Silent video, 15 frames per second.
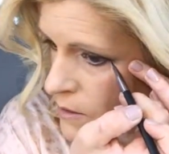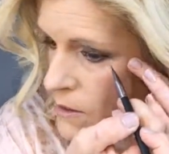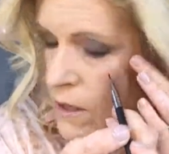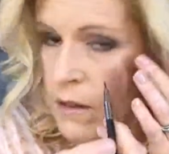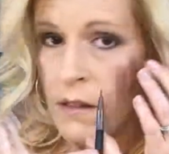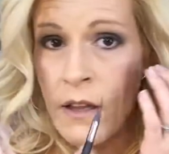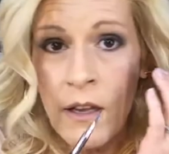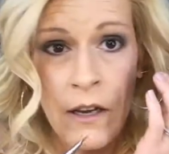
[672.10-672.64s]
just
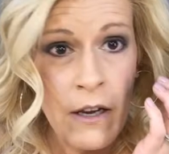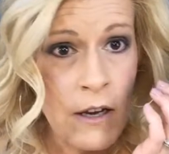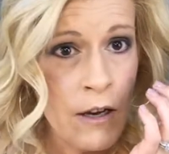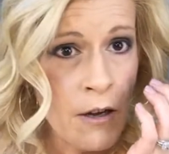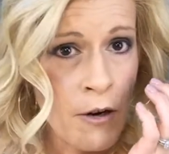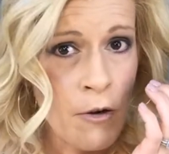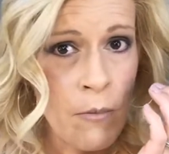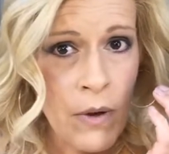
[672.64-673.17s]
a
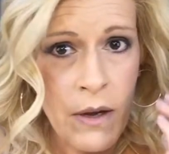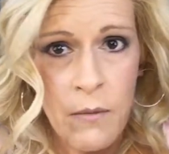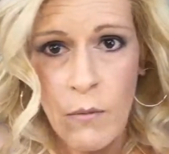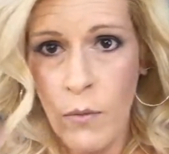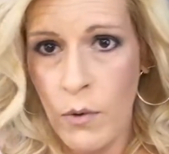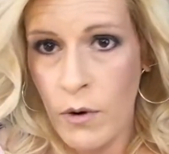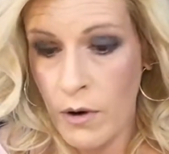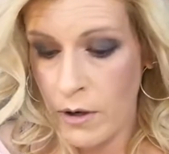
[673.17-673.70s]
little bit
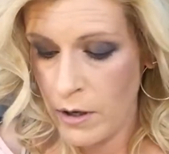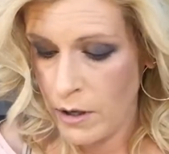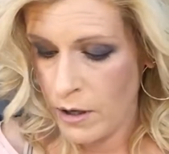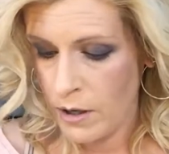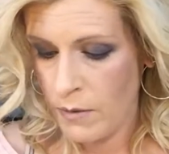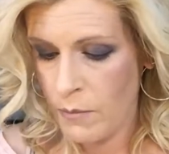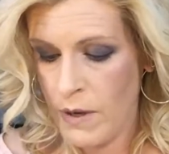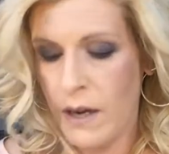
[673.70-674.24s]
more
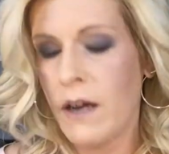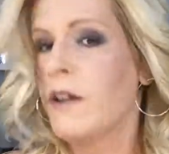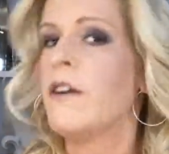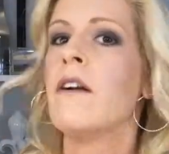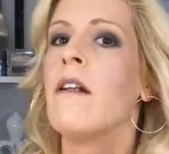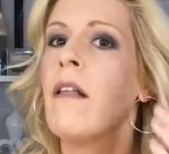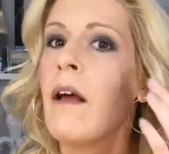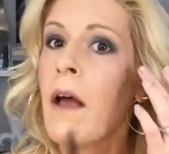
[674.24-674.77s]
on my
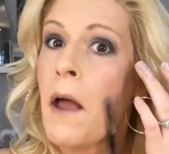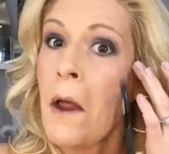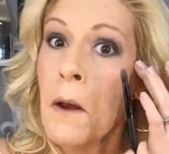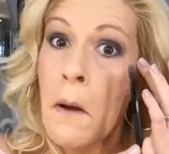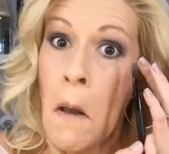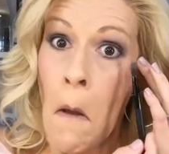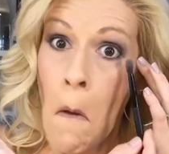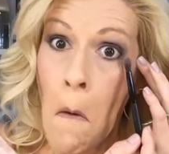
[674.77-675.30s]

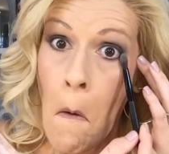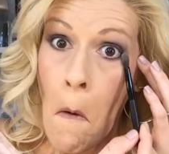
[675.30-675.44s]
underline,